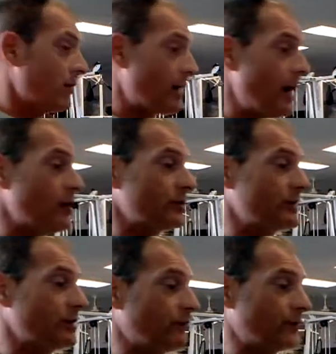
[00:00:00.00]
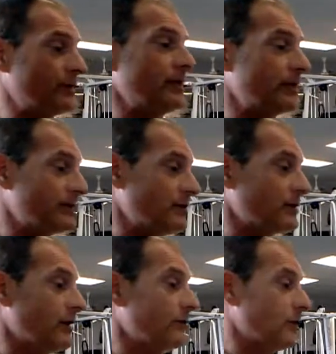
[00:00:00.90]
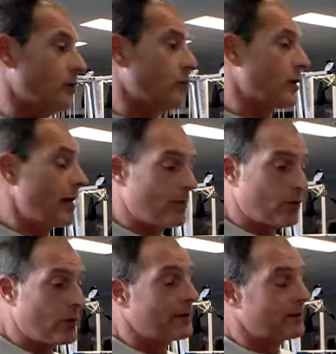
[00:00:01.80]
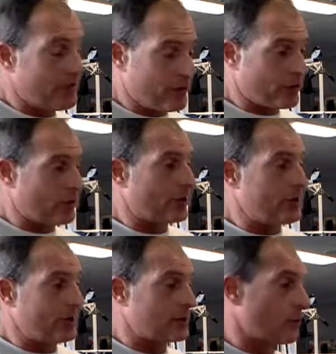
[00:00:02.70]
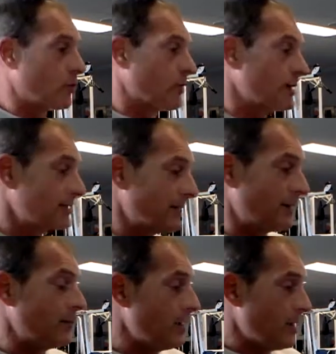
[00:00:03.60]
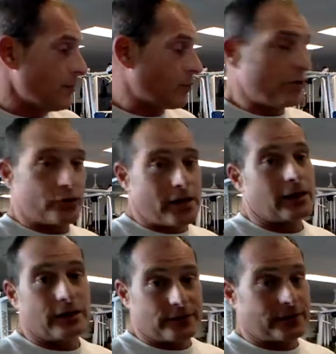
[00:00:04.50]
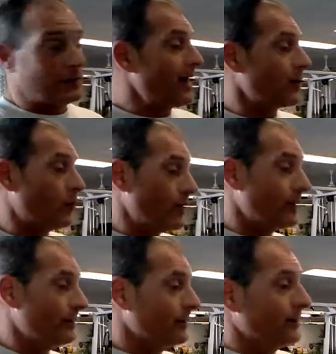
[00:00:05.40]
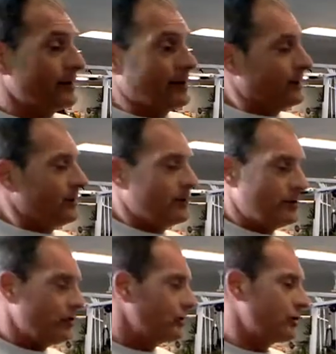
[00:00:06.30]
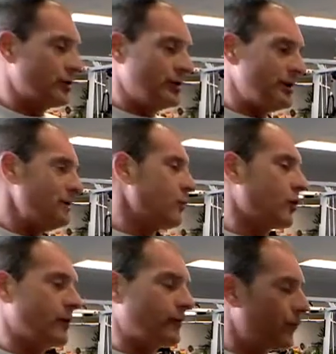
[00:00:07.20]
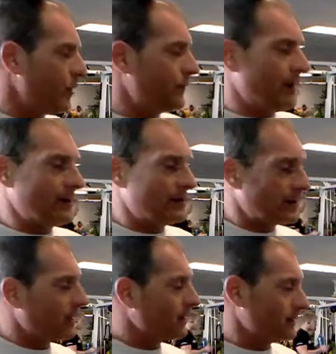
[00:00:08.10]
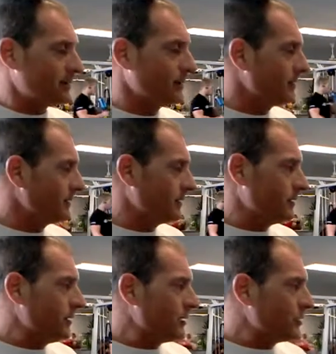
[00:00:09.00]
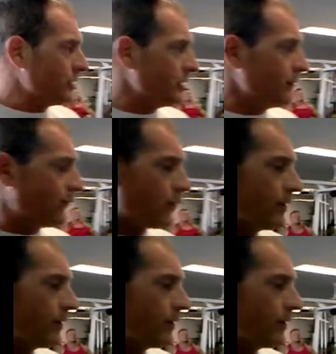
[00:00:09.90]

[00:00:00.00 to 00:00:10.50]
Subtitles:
how Kyle was getting fatigued because he's lifting a little more heavier weight. Then you're going to need some more rest time. But when you're not lifting a lot of weight, you shouldn't need more than 45 seconds. If you get in